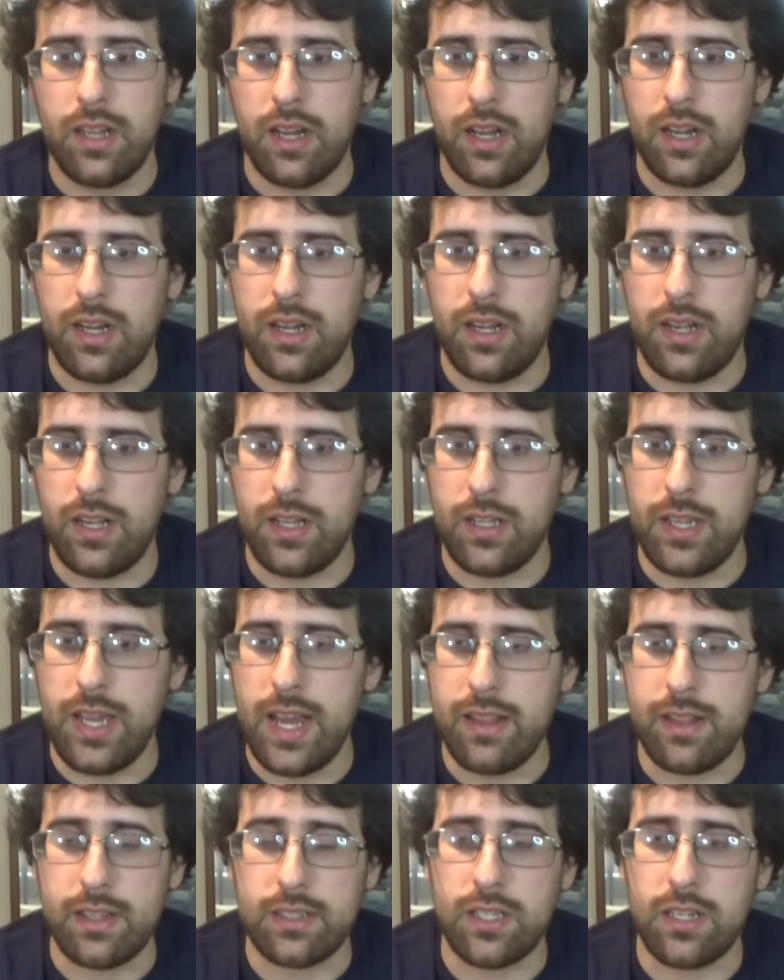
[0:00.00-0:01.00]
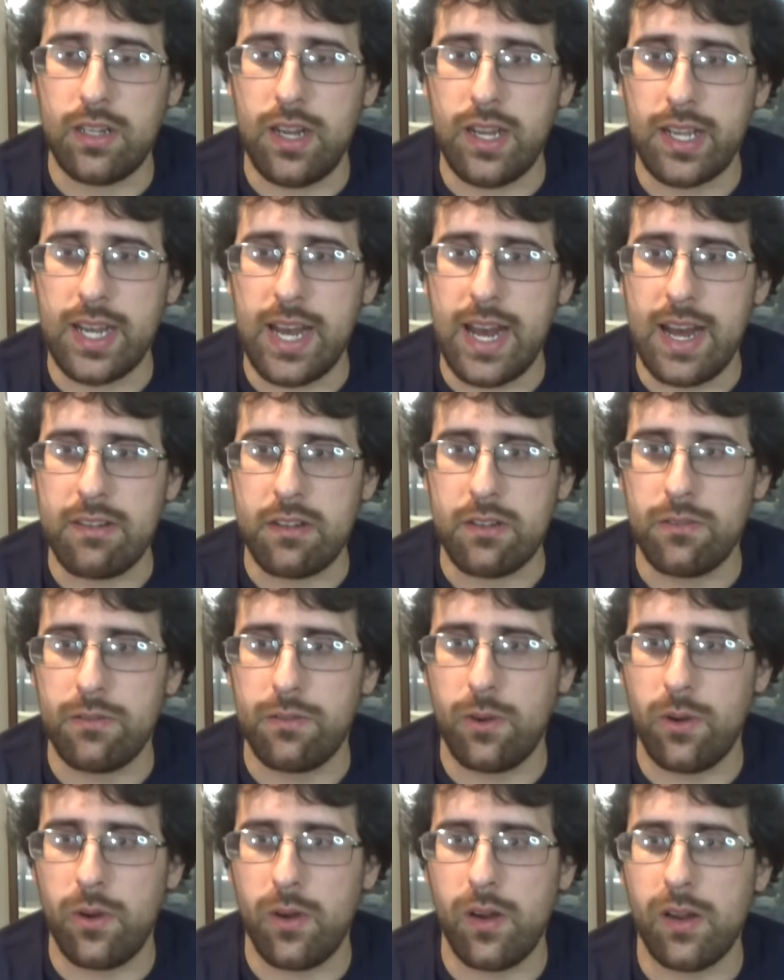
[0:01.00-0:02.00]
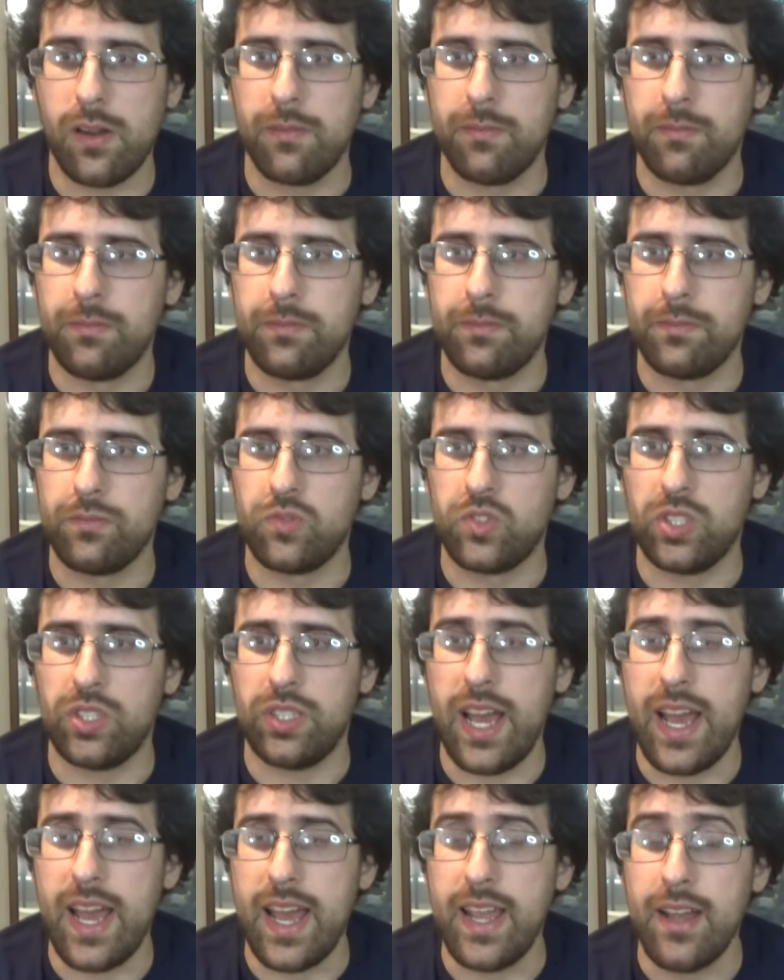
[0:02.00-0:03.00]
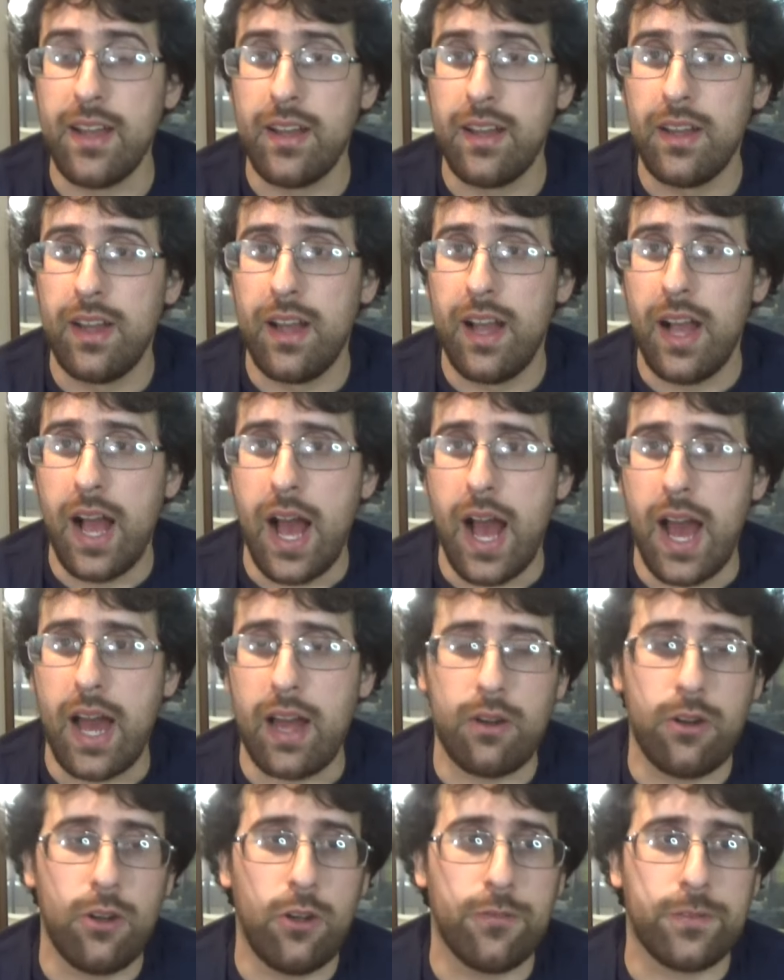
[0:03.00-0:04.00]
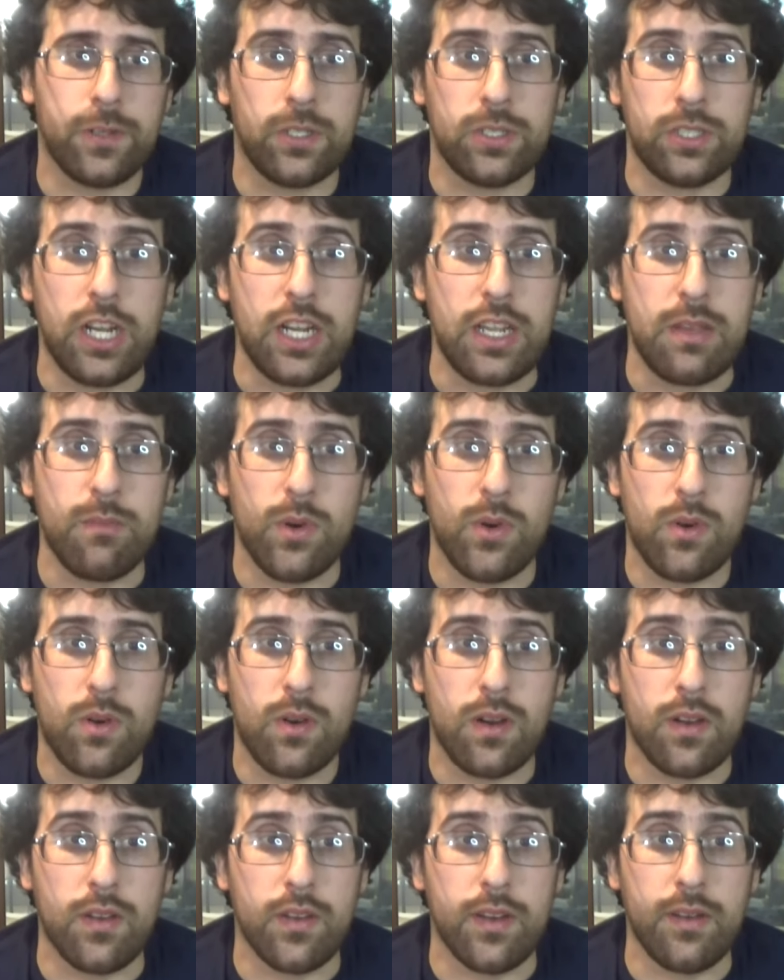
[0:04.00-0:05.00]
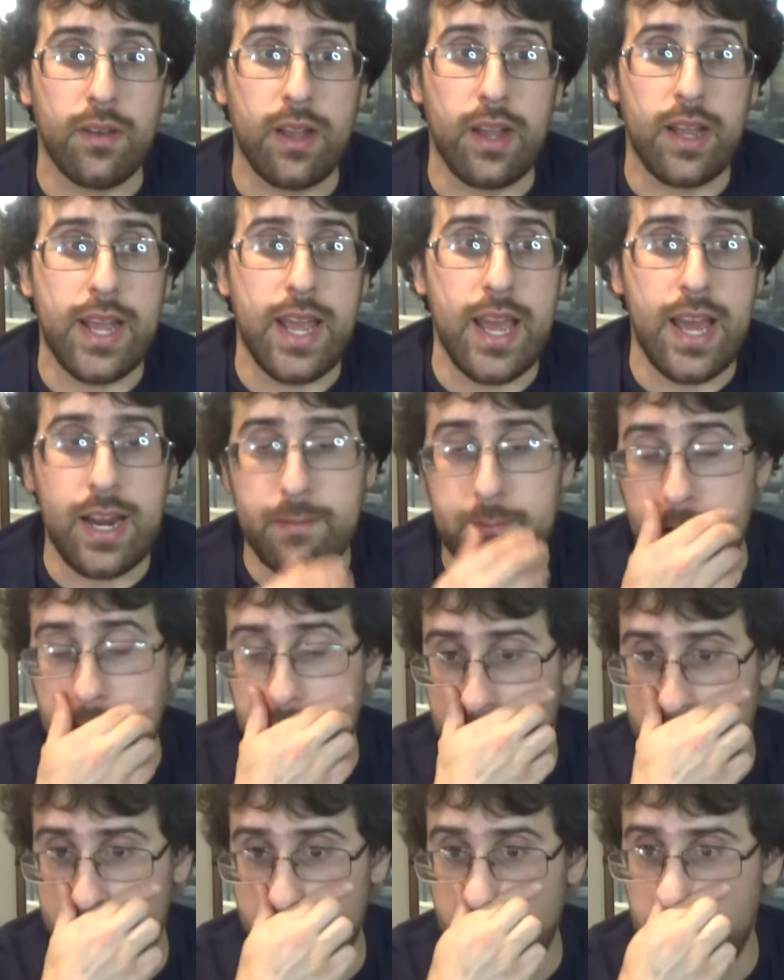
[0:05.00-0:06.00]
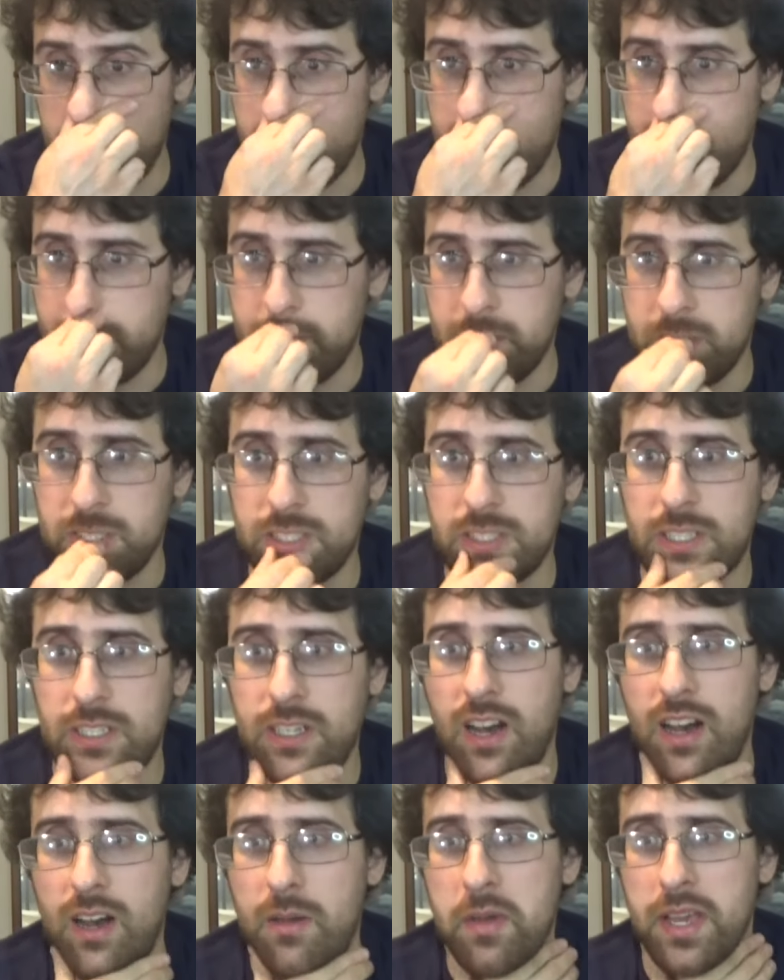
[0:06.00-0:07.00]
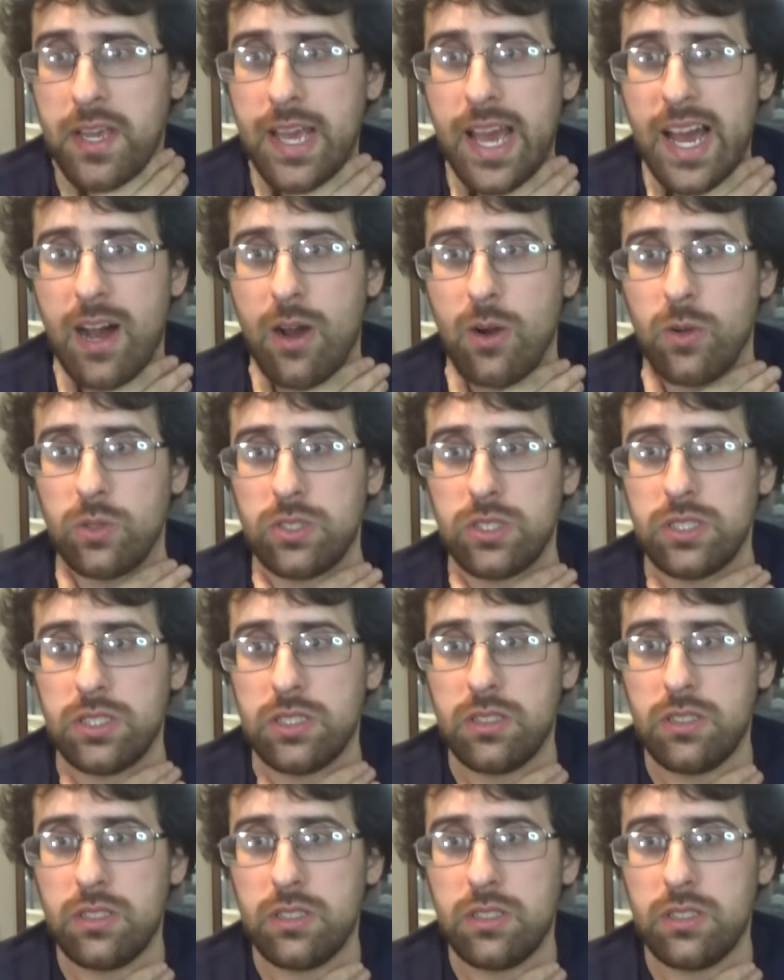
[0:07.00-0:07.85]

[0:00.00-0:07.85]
Uh, yeah, that's all I got for today. I don't know if there's any more anime films coming out